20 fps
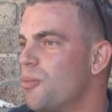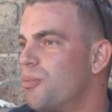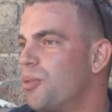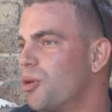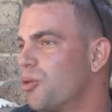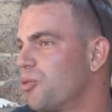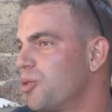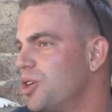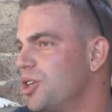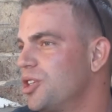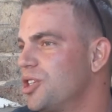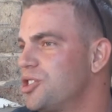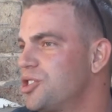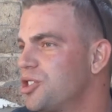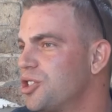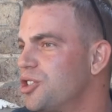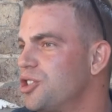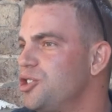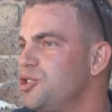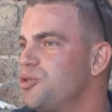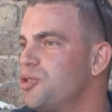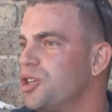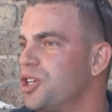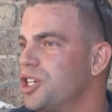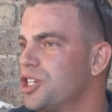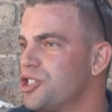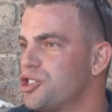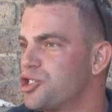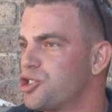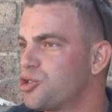but realistically, you can
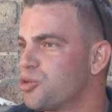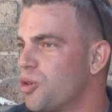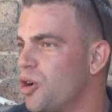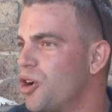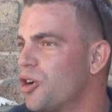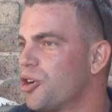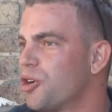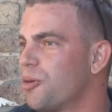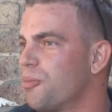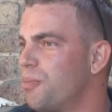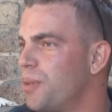get a stronger,